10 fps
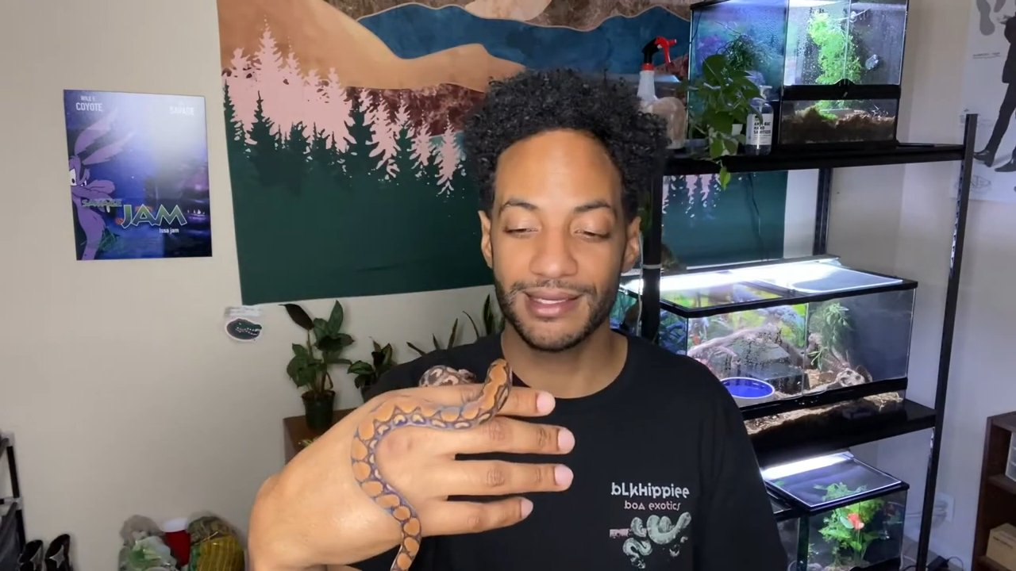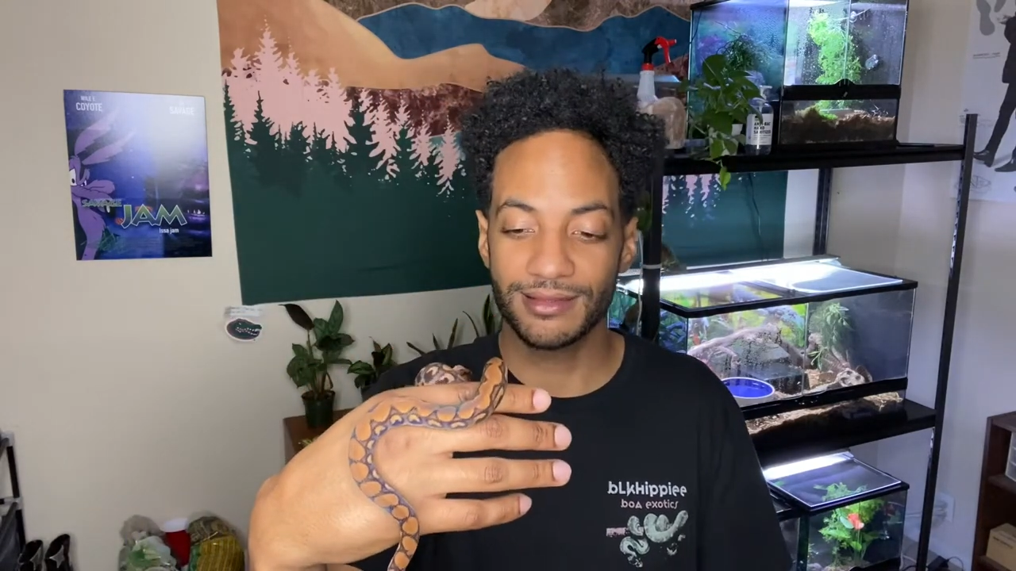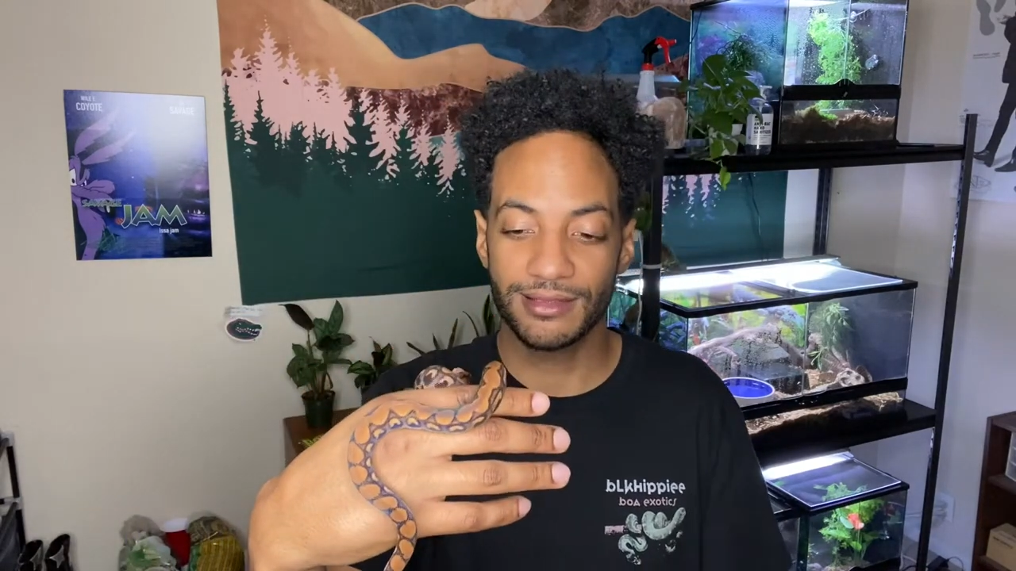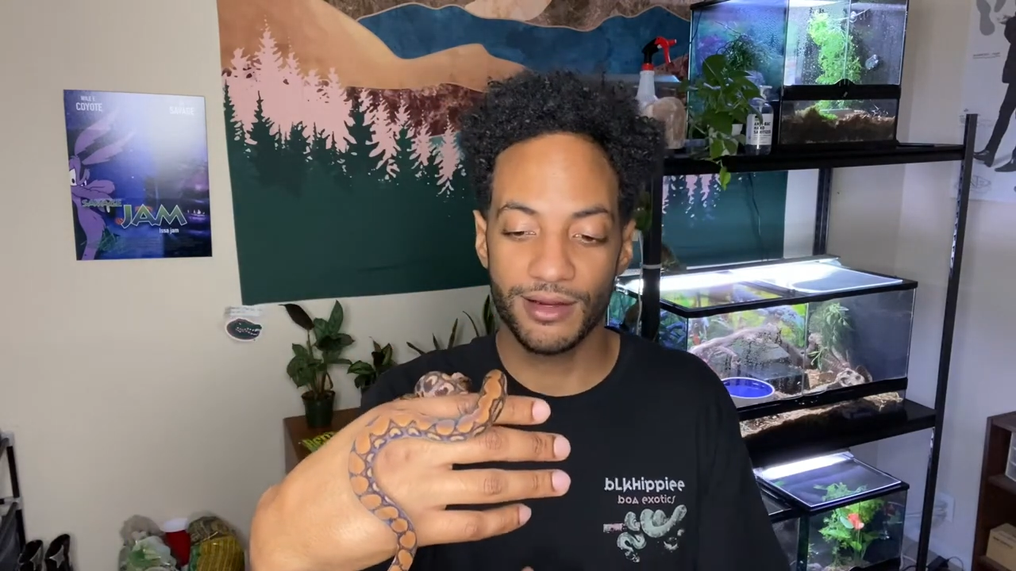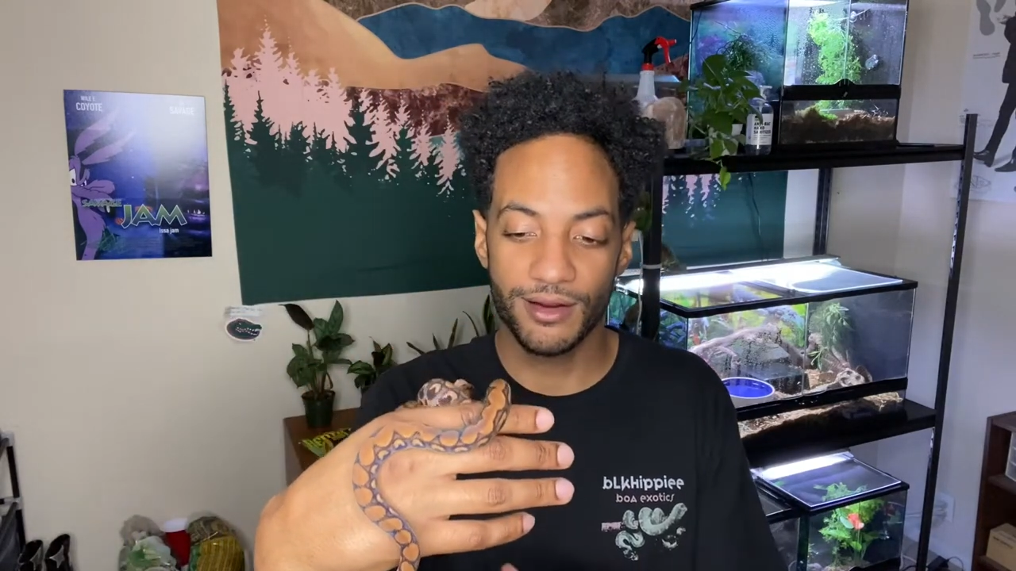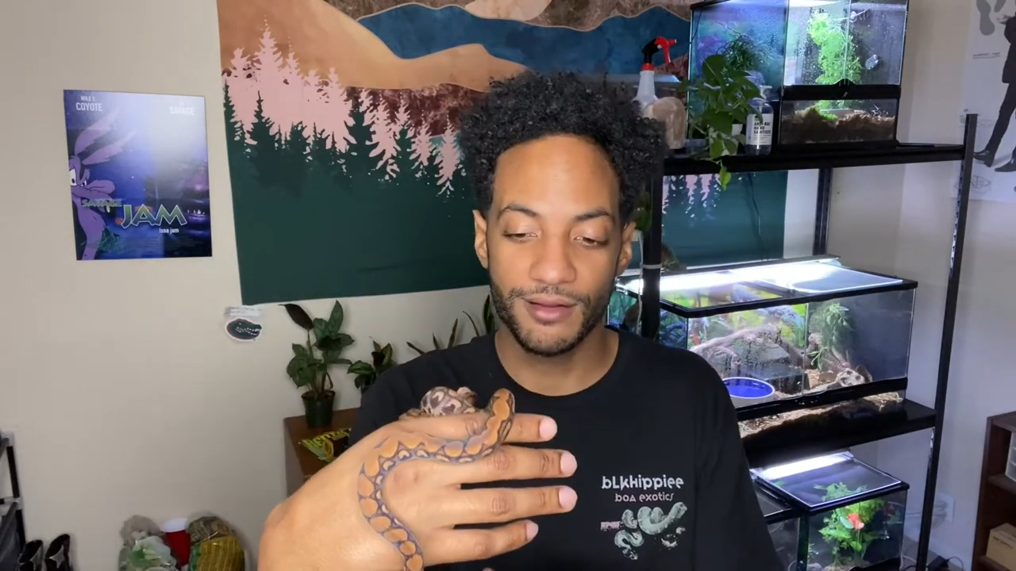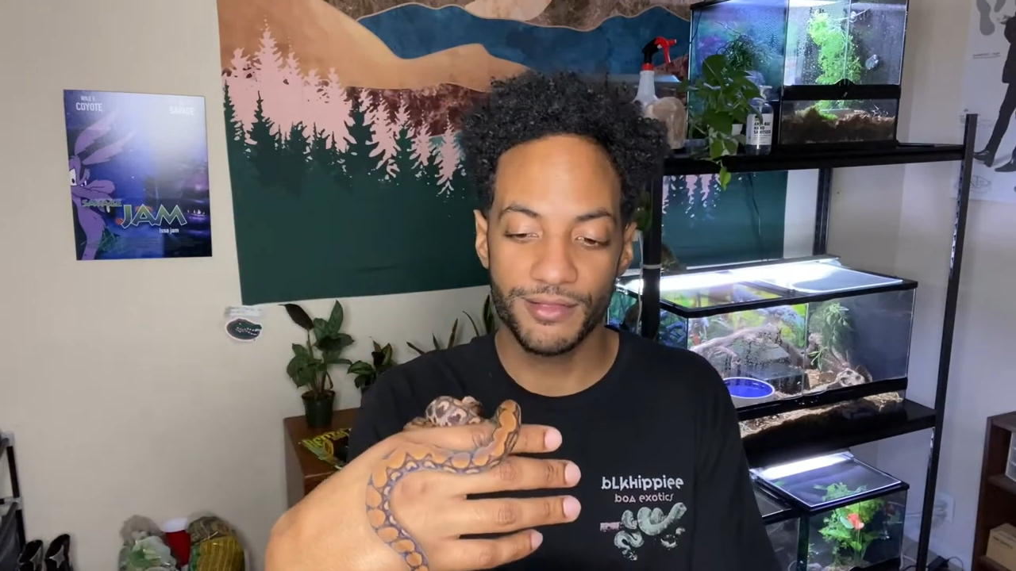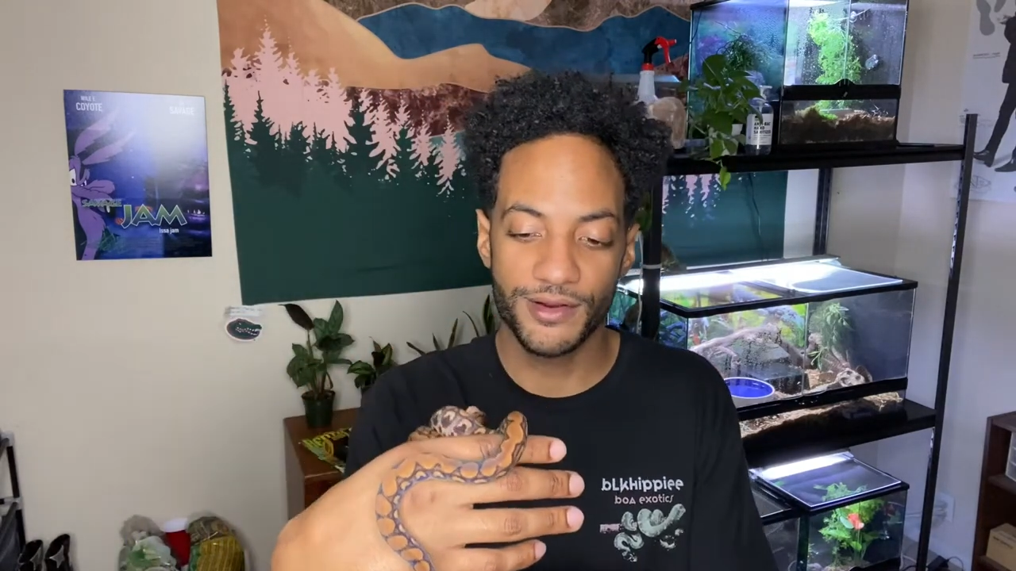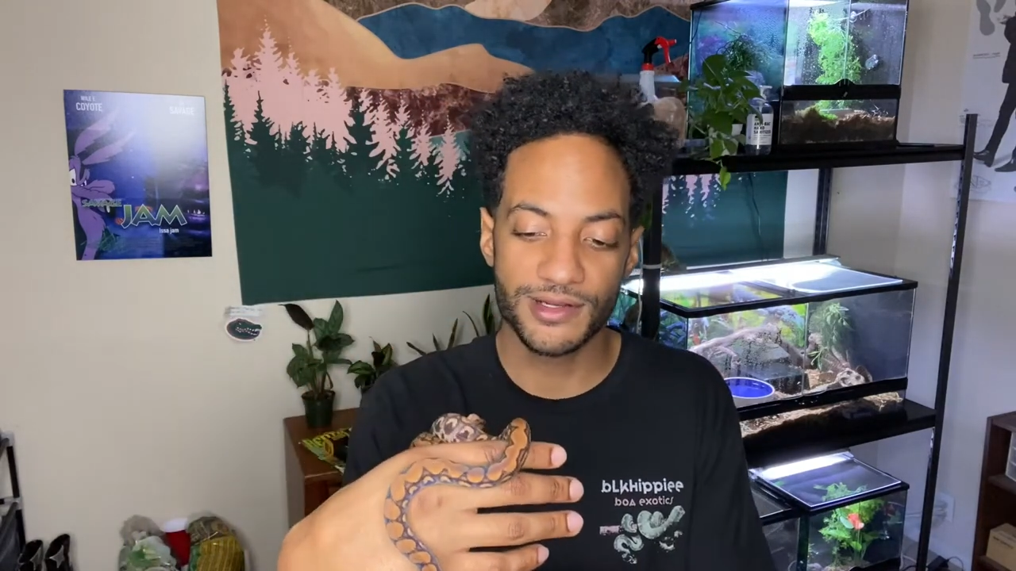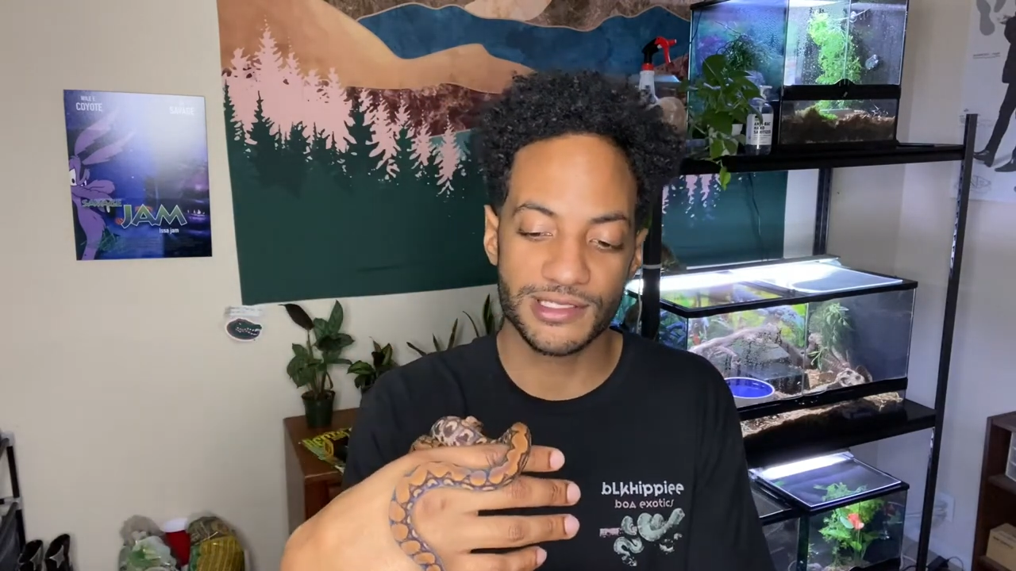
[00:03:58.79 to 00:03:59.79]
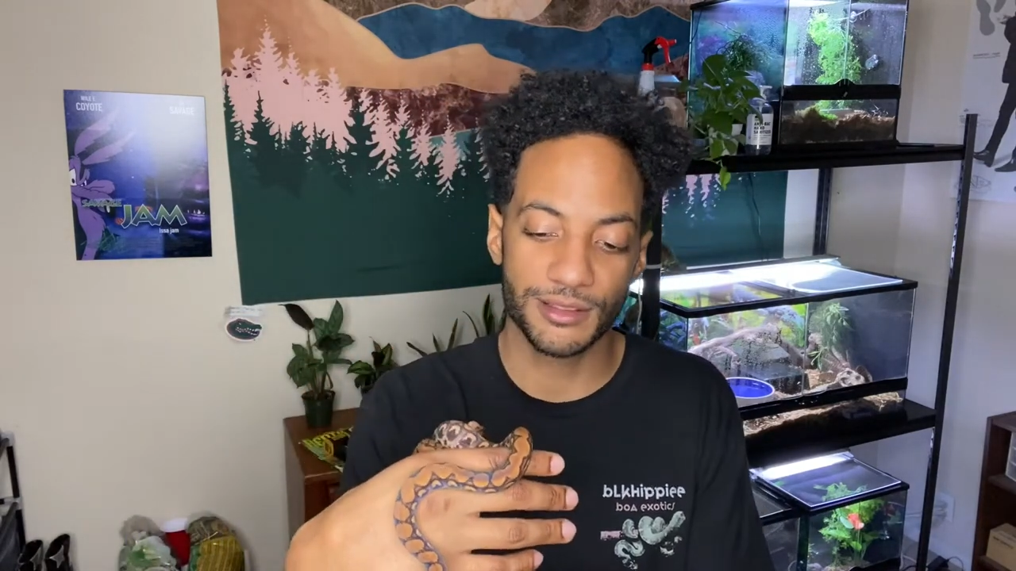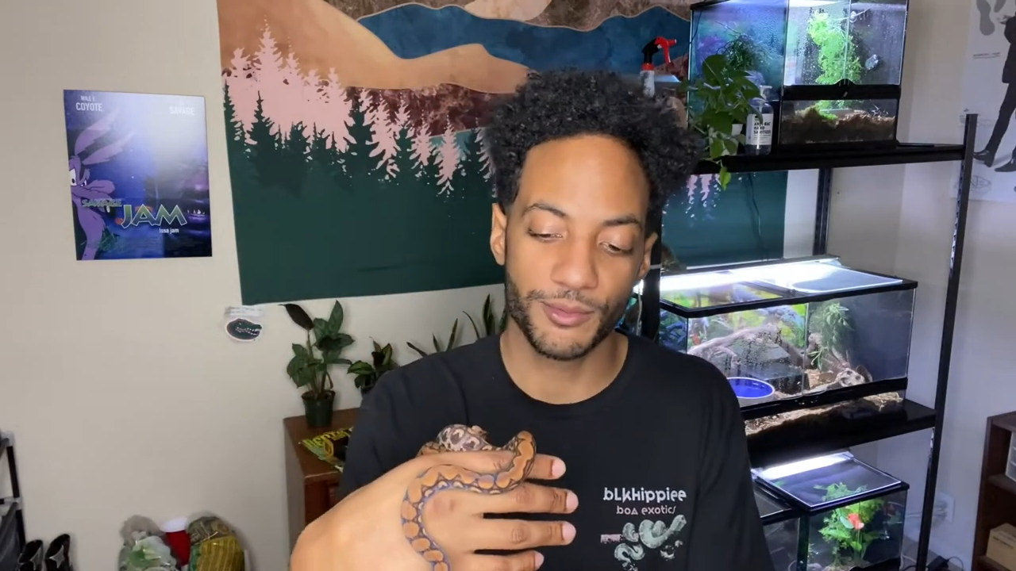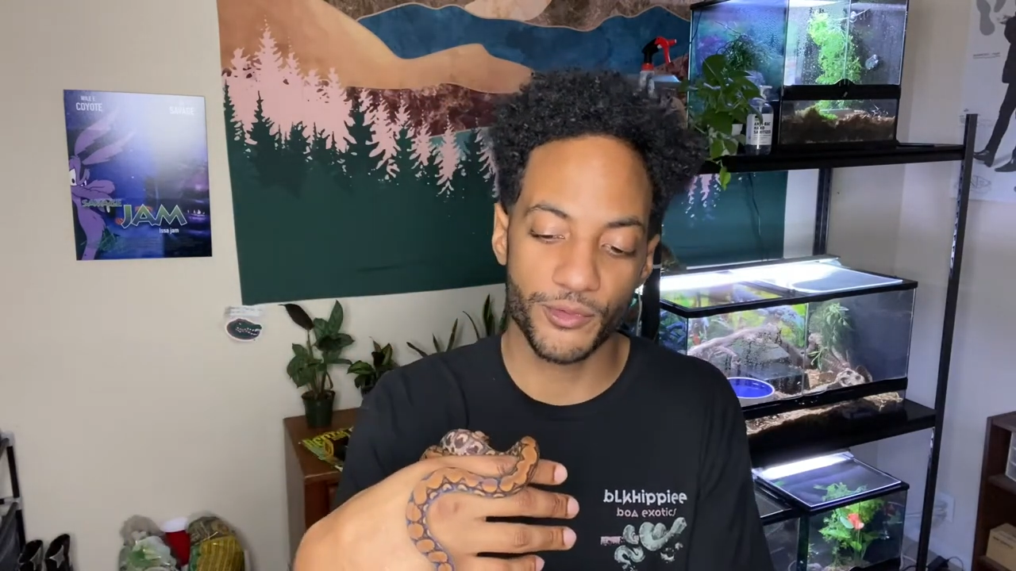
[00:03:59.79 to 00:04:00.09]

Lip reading: like, they're just a little